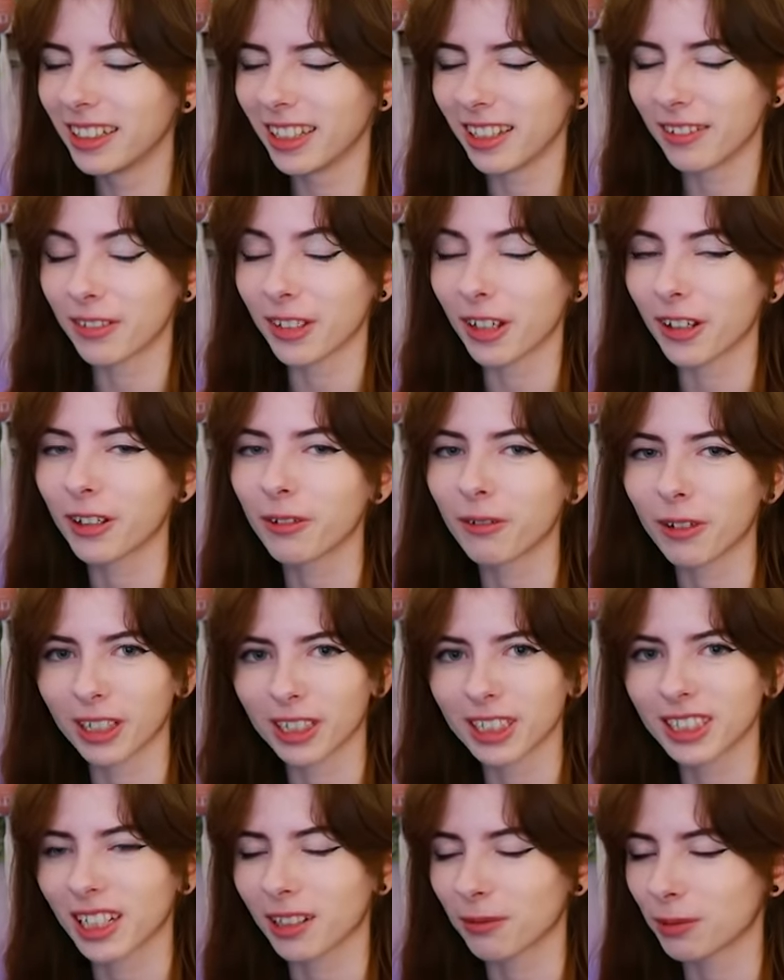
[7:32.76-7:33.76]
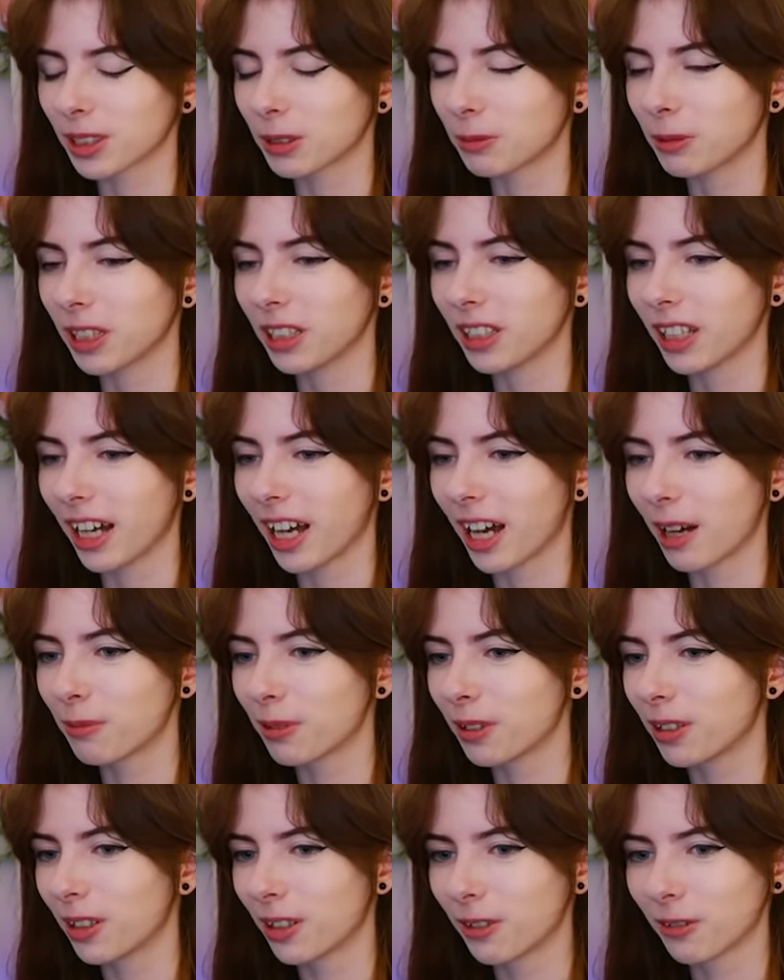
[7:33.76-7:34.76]
even though he wanted to set up a speed lab.
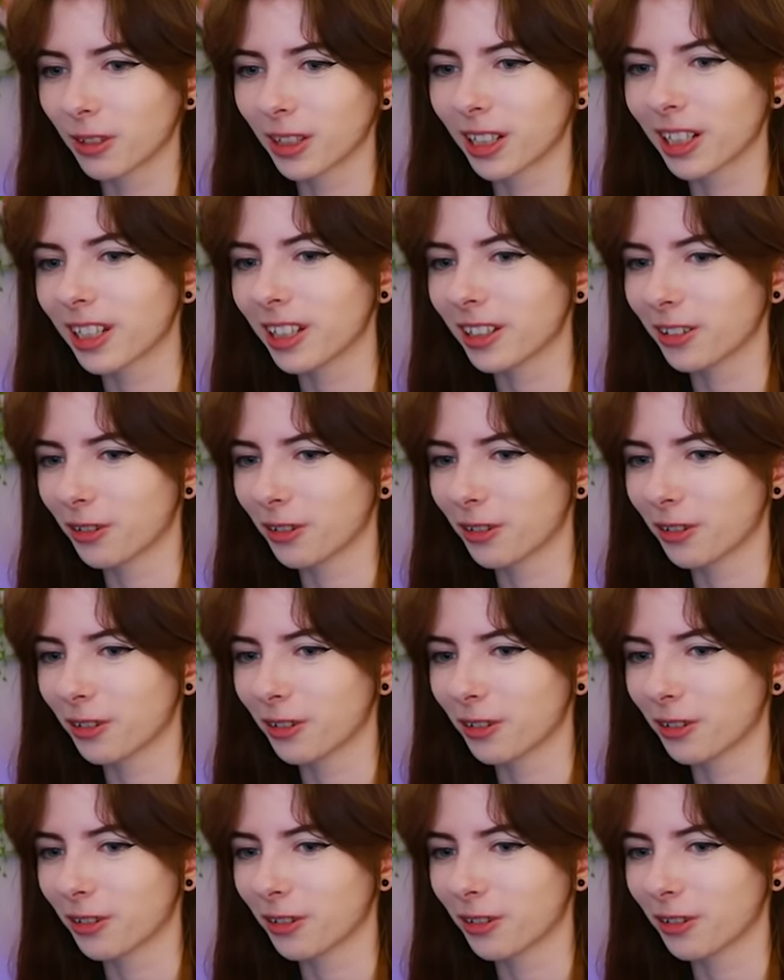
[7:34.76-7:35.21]
We're gonna